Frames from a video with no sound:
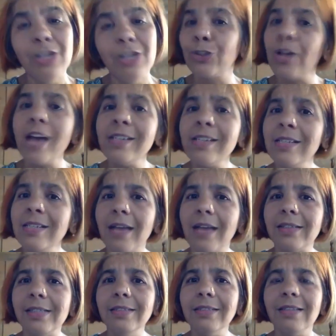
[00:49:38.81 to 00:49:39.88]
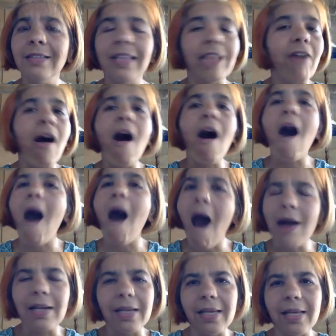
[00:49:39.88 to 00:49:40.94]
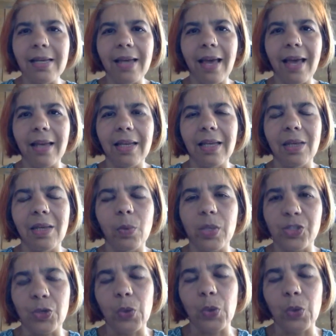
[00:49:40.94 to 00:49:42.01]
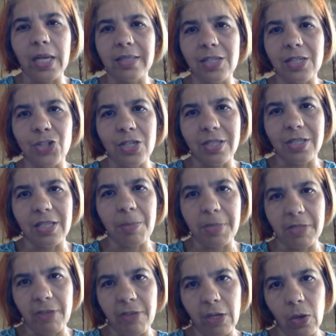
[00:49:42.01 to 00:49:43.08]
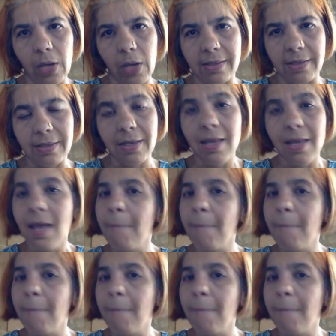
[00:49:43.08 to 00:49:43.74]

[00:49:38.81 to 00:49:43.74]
So nineteen nineties, there were hardly any Western organizations in the Pacific Lowlands.